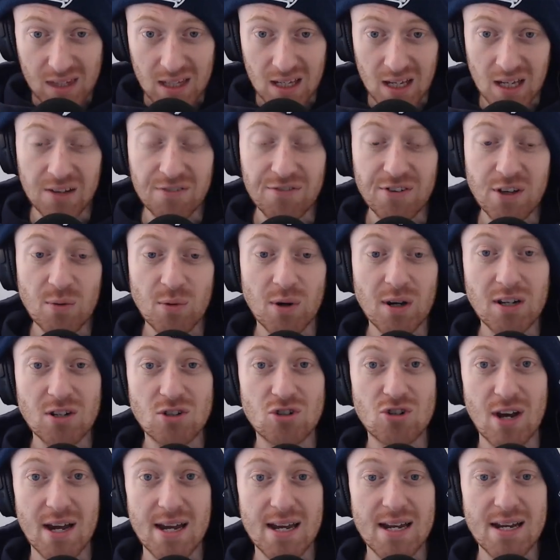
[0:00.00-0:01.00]
if you want to
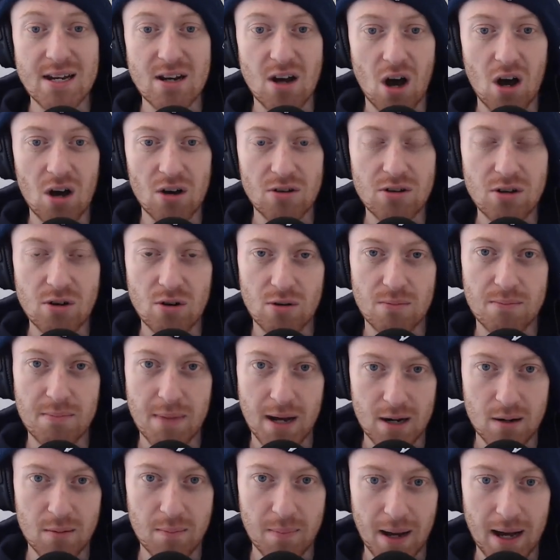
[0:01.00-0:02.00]
trade on your
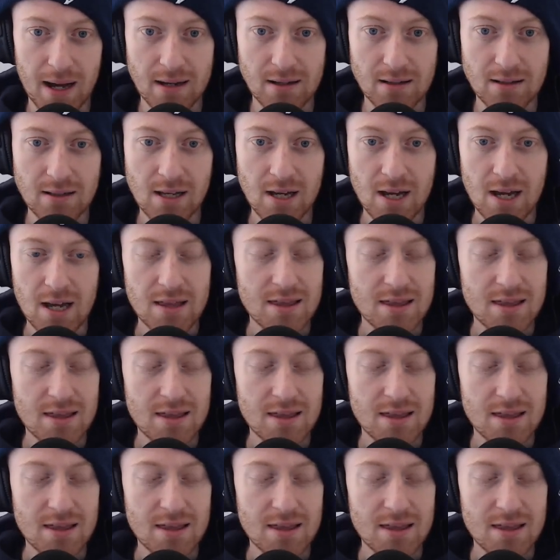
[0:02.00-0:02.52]
mobile,